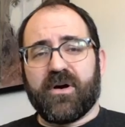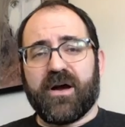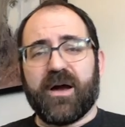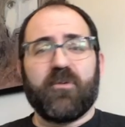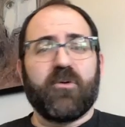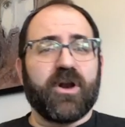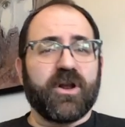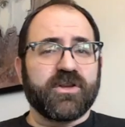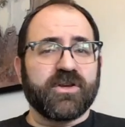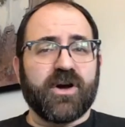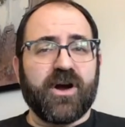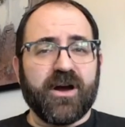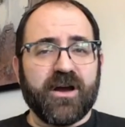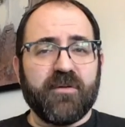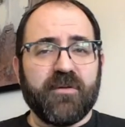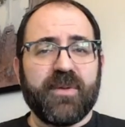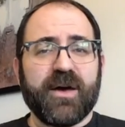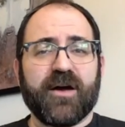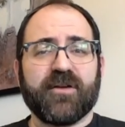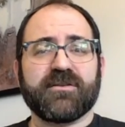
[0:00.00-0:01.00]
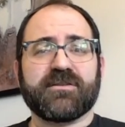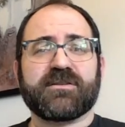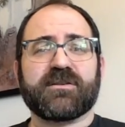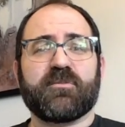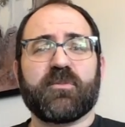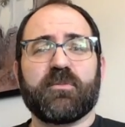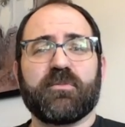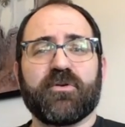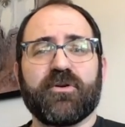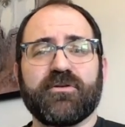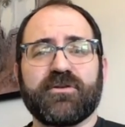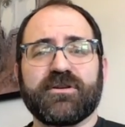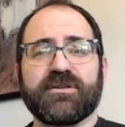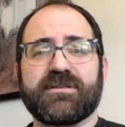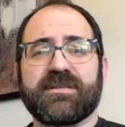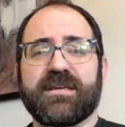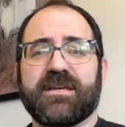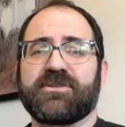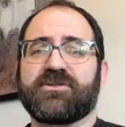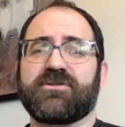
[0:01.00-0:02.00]
I want to talk about some
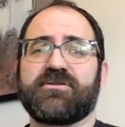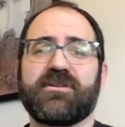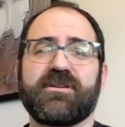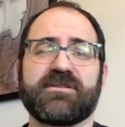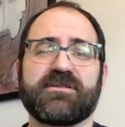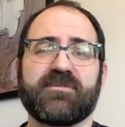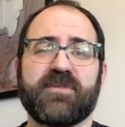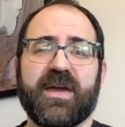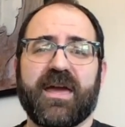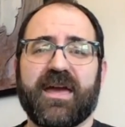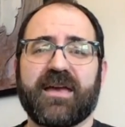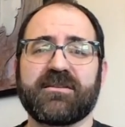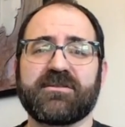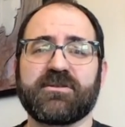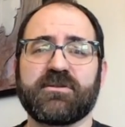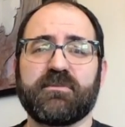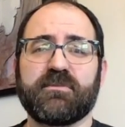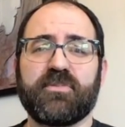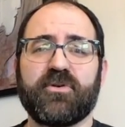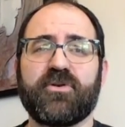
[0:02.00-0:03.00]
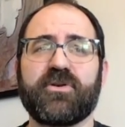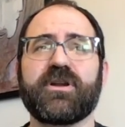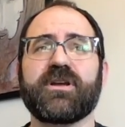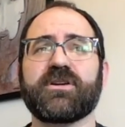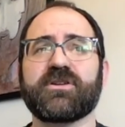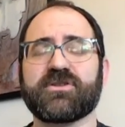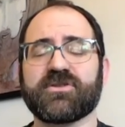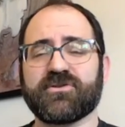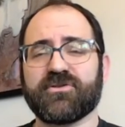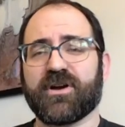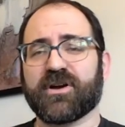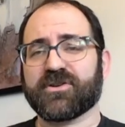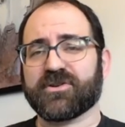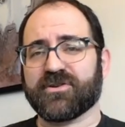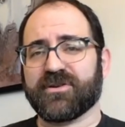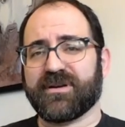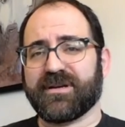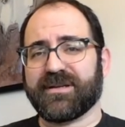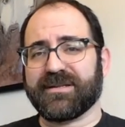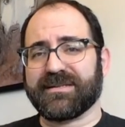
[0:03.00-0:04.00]
approaches that Judaism has to putting
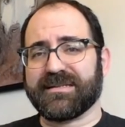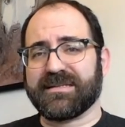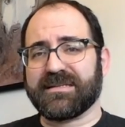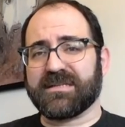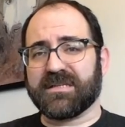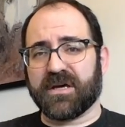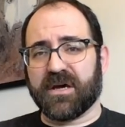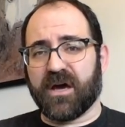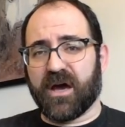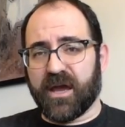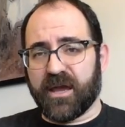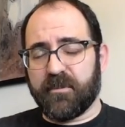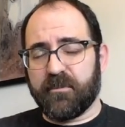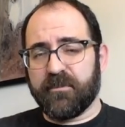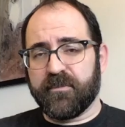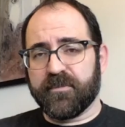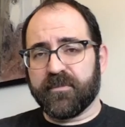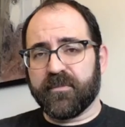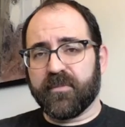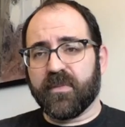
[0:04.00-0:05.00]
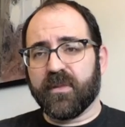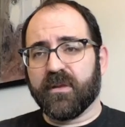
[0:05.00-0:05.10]
structure into time